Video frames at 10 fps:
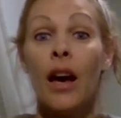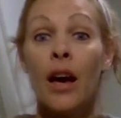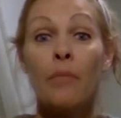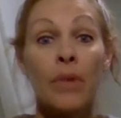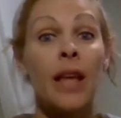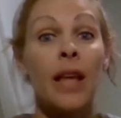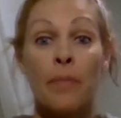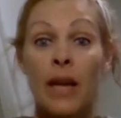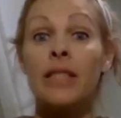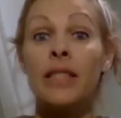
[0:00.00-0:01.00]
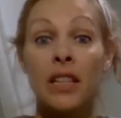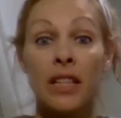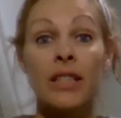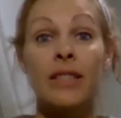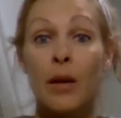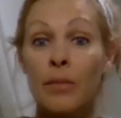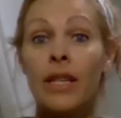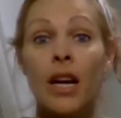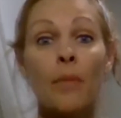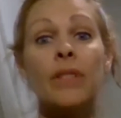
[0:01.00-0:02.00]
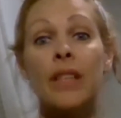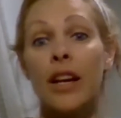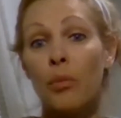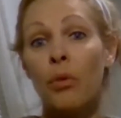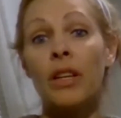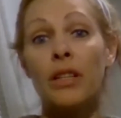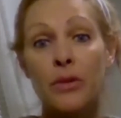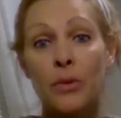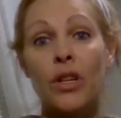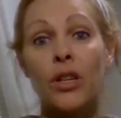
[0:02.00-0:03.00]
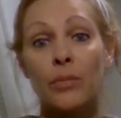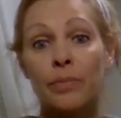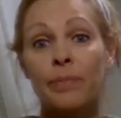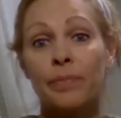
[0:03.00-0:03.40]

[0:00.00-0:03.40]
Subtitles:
But that basically sums it up. It's a hair pulling disorder.